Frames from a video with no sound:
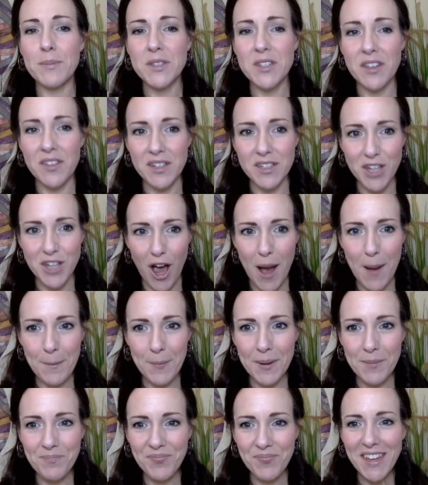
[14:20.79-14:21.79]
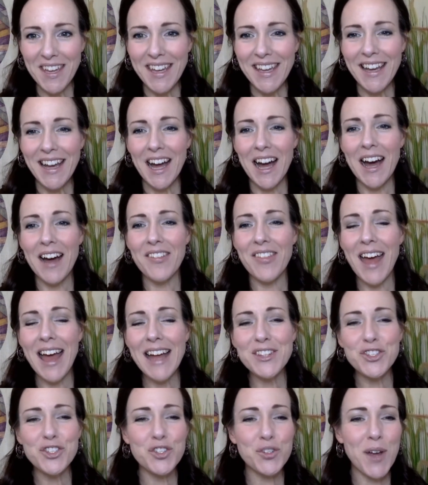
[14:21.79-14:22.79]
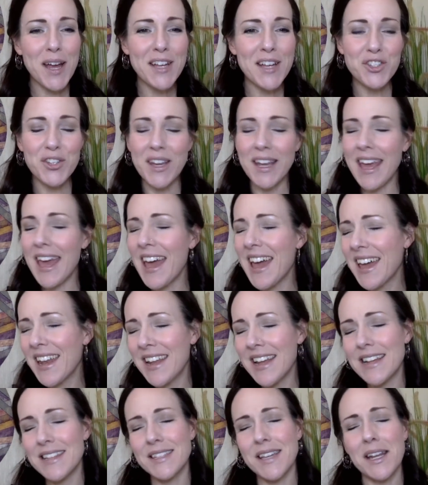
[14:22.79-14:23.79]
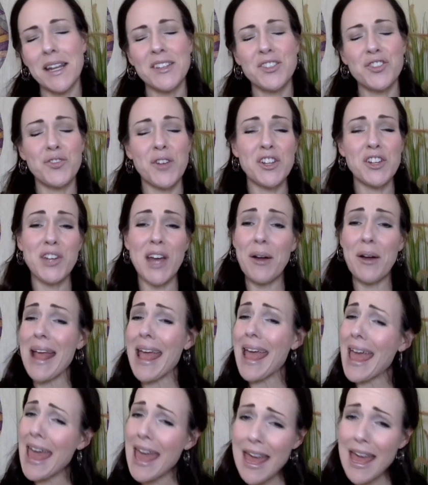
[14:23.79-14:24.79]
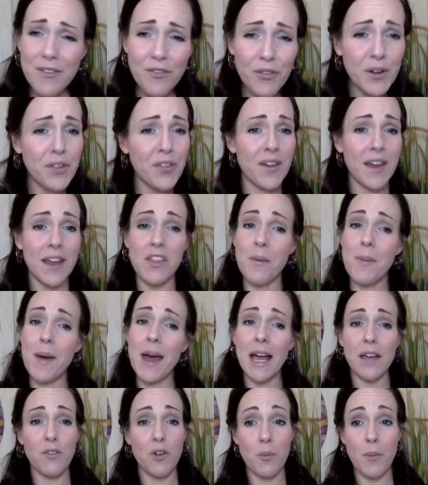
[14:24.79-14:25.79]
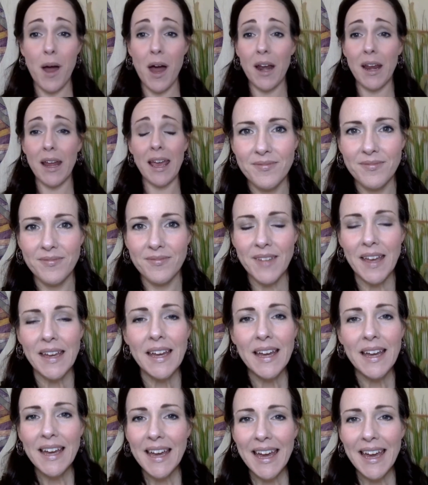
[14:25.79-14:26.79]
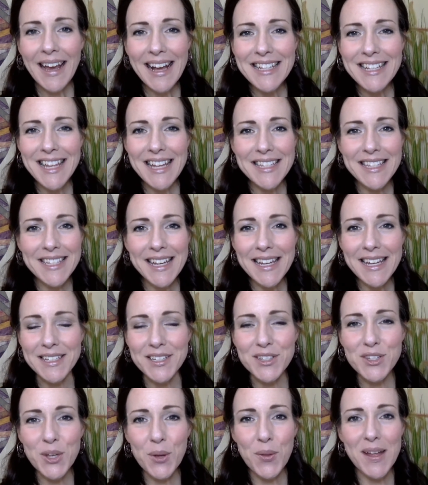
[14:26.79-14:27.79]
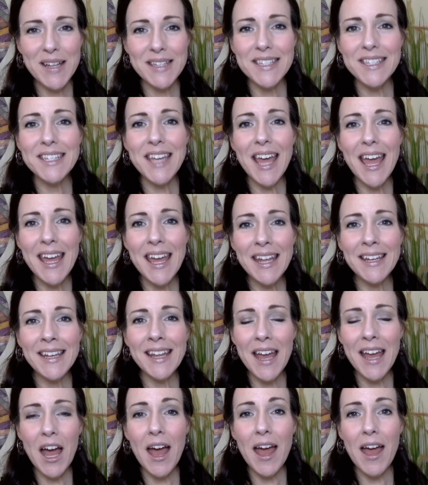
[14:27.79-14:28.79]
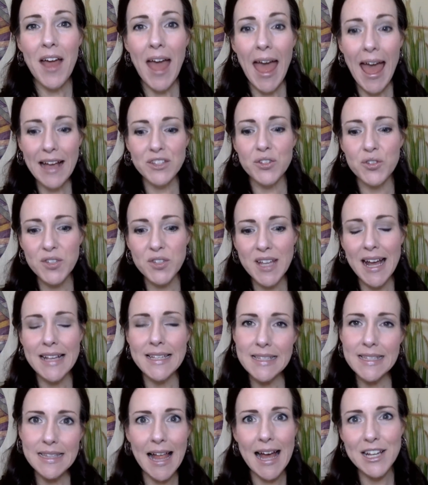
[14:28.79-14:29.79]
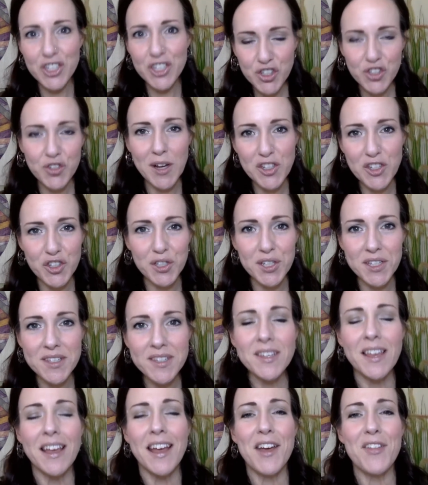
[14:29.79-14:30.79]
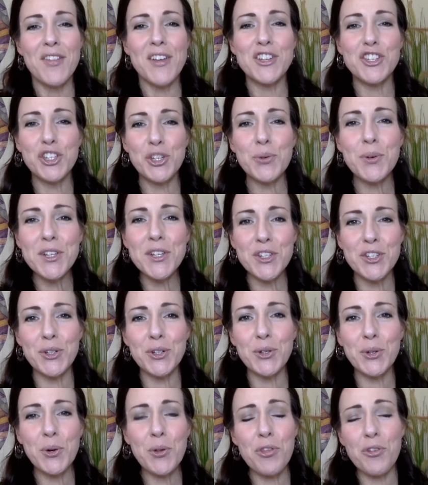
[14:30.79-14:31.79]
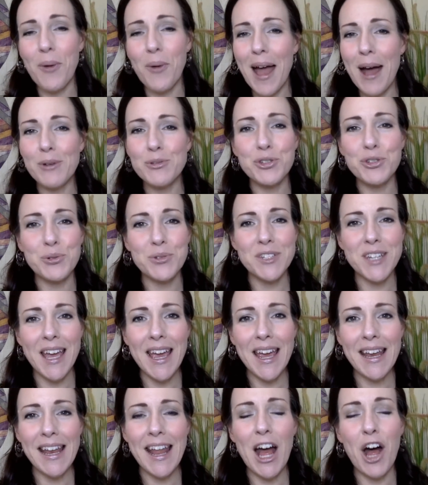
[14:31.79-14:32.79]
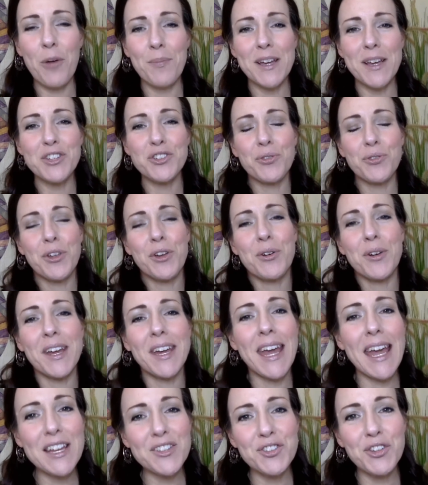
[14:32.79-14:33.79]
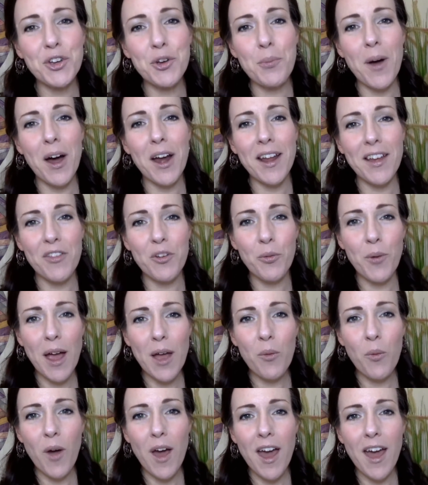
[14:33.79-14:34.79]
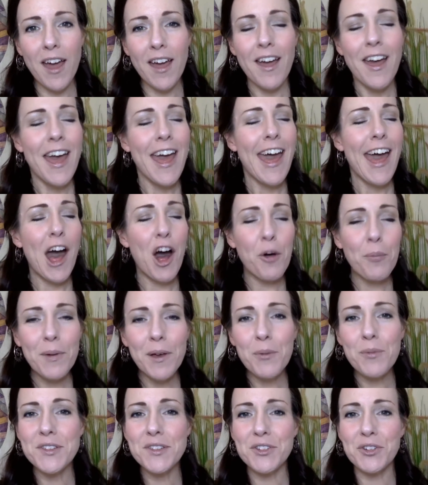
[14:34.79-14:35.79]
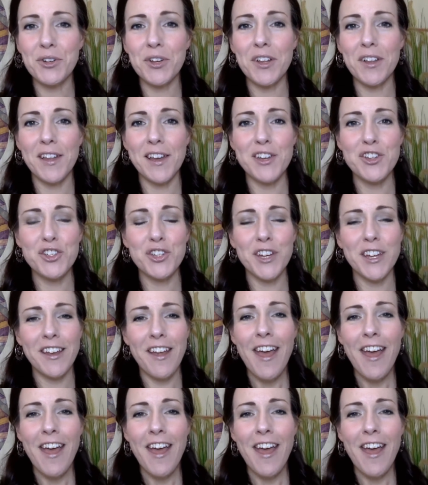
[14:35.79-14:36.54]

to the top. That stretch, again, it's going to stretch out everything in the back of your body. Hey guys, that's it. So that's 10 exercise/stretches that you can do throughout your day to help make sure that you're engaging your body in the right way, helping with circulation,